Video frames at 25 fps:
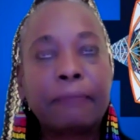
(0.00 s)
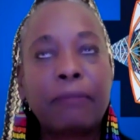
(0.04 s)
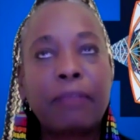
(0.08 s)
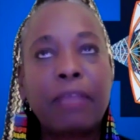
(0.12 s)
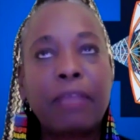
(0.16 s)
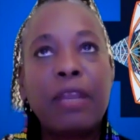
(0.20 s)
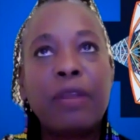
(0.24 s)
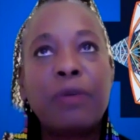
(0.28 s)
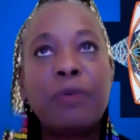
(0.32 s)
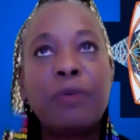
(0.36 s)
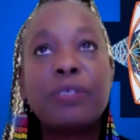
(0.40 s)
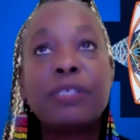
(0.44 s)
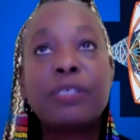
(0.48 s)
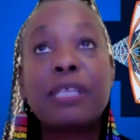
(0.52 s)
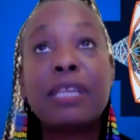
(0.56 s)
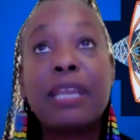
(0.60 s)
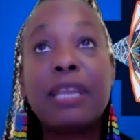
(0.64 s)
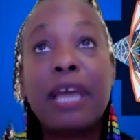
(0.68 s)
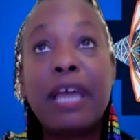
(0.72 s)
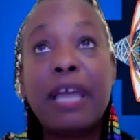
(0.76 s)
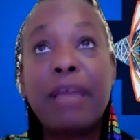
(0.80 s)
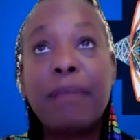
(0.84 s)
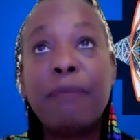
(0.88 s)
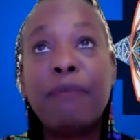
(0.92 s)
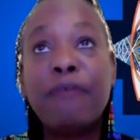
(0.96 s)
And it was the
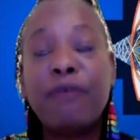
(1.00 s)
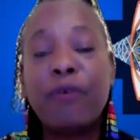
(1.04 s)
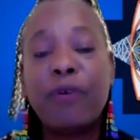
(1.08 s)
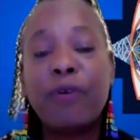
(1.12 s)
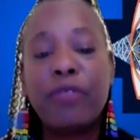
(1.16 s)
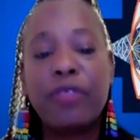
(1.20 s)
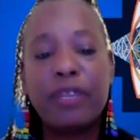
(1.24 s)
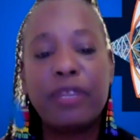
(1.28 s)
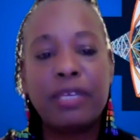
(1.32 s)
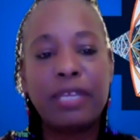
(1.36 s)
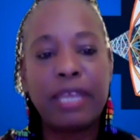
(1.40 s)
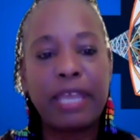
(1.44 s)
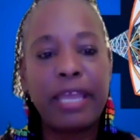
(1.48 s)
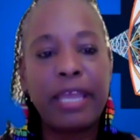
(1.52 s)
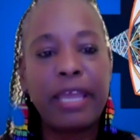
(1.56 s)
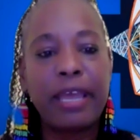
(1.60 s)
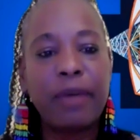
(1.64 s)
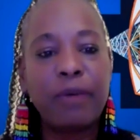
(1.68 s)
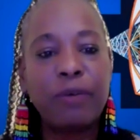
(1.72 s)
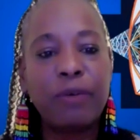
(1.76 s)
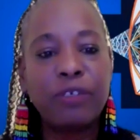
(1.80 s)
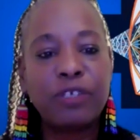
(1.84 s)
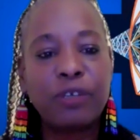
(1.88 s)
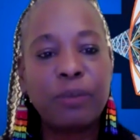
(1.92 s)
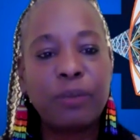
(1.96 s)
night before the day I
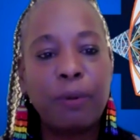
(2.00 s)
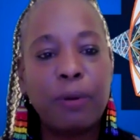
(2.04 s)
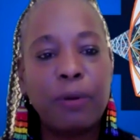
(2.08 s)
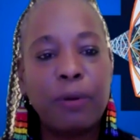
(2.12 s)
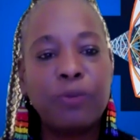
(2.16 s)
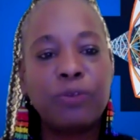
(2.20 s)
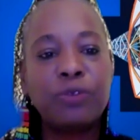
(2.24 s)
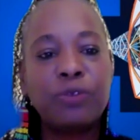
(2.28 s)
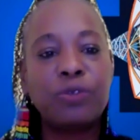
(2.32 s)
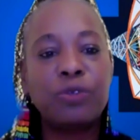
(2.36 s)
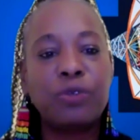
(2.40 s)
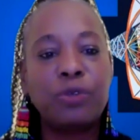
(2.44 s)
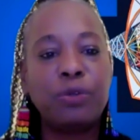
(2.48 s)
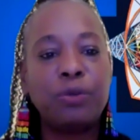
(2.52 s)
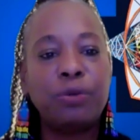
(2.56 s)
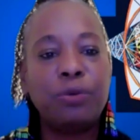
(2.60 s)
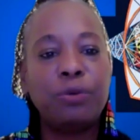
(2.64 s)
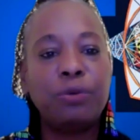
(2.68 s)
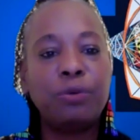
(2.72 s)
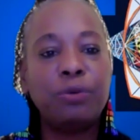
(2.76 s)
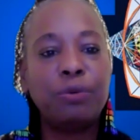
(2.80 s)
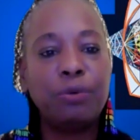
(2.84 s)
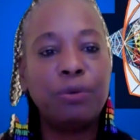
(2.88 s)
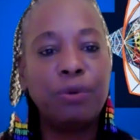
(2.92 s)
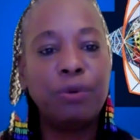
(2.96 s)
was supposed
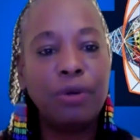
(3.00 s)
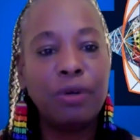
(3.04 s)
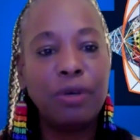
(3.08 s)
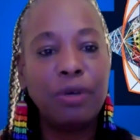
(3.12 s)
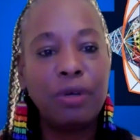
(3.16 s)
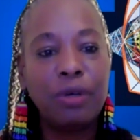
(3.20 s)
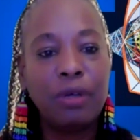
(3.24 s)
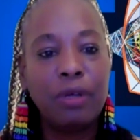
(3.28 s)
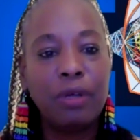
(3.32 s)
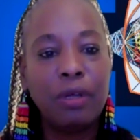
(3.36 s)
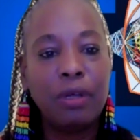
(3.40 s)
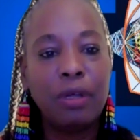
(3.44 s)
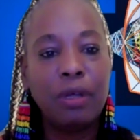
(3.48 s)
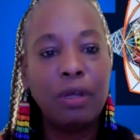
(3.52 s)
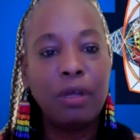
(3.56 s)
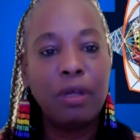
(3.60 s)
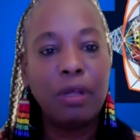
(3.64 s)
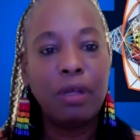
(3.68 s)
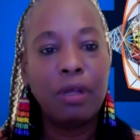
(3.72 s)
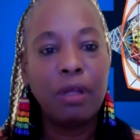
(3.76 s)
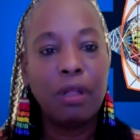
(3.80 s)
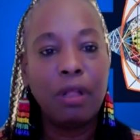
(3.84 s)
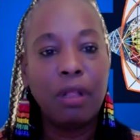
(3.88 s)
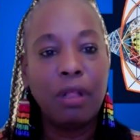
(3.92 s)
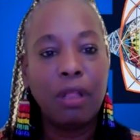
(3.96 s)
to,
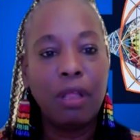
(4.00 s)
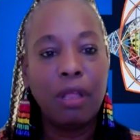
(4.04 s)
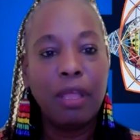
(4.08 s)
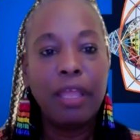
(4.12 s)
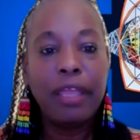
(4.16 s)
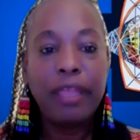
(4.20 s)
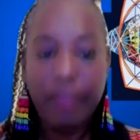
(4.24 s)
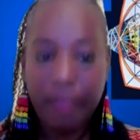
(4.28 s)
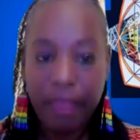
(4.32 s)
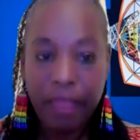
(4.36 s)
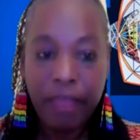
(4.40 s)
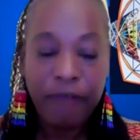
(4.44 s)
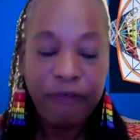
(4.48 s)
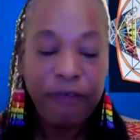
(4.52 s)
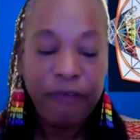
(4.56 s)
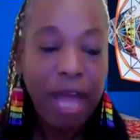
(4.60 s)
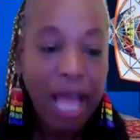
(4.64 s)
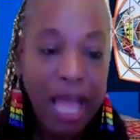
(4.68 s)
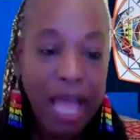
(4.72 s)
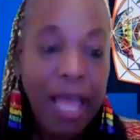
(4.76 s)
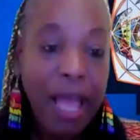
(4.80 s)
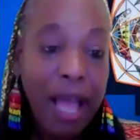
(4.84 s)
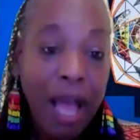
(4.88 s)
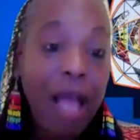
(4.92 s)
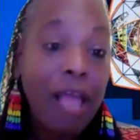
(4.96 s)
if
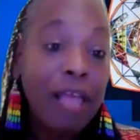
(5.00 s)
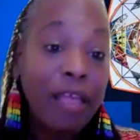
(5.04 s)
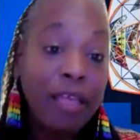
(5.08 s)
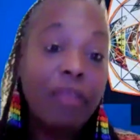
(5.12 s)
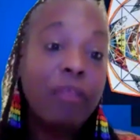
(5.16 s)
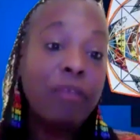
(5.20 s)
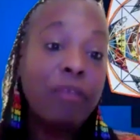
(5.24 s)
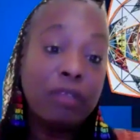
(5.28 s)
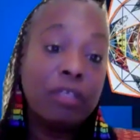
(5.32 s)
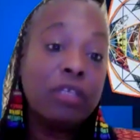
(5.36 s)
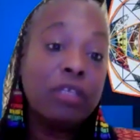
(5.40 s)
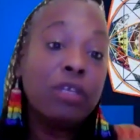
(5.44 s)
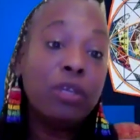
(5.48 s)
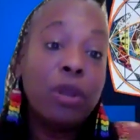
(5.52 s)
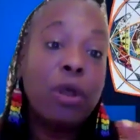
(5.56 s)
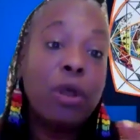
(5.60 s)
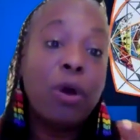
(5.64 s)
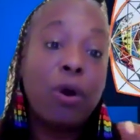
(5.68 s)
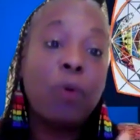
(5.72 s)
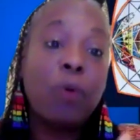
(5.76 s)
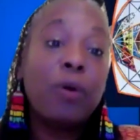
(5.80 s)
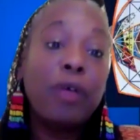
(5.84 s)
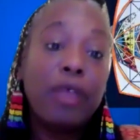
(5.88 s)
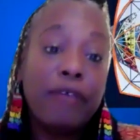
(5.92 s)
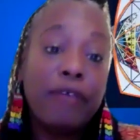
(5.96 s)
I,
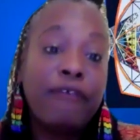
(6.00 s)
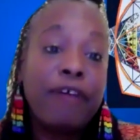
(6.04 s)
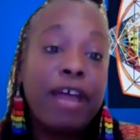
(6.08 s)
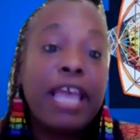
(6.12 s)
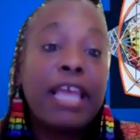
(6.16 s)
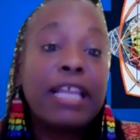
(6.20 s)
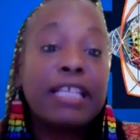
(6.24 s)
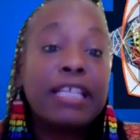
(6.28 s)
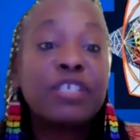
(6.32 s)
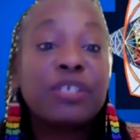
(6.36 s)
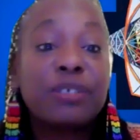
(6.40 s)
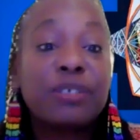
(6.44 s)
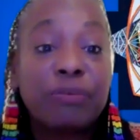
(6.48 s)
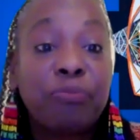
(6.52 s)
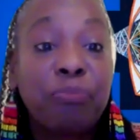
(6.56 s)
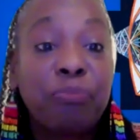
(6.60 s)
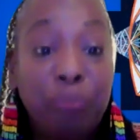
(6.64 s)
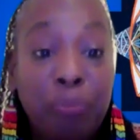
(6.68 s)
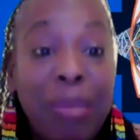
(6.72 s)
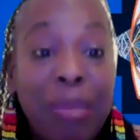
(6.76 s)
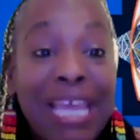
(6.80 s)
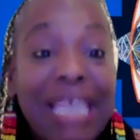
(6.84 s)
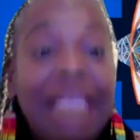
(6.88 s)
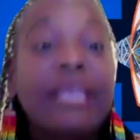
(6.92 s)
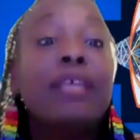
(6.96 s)
if I had
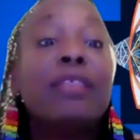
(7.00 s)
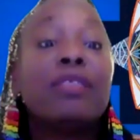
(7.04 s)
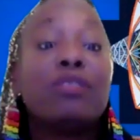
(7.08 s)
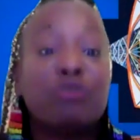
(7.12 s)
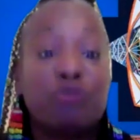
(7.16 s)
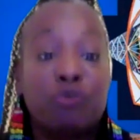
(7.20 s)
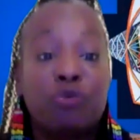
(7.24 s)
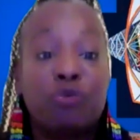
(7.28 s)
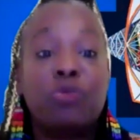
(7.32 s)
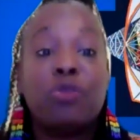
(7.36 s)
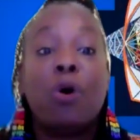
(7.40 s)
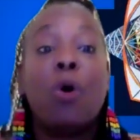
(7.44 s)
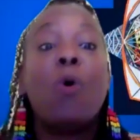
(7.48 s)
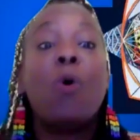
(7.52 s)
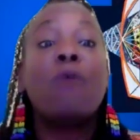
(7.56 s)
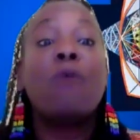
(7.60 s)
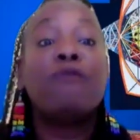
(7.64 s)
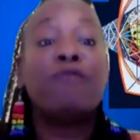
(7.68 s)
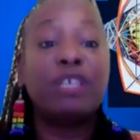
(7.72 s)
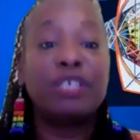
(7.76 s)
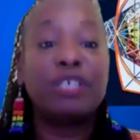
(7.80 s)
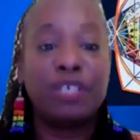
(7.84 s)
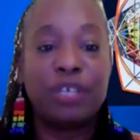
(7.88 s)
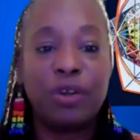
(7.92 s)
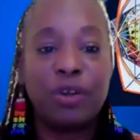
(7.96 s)
made it through the whole
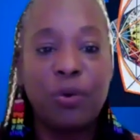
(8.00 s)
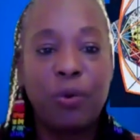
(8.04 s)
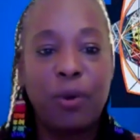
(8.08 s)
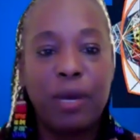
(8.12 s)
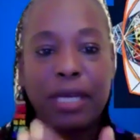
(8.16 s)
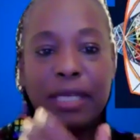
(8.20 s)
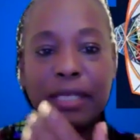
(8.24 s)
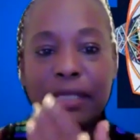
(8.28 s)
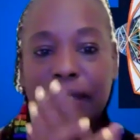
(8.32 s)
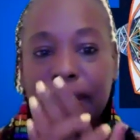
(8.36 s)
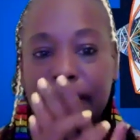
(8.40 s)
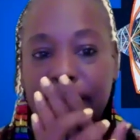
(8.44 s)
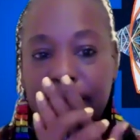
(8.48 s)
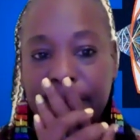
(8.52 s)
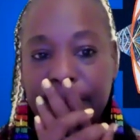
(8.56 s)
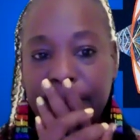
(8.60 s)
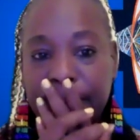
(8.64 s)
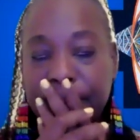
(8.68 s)
vision quest.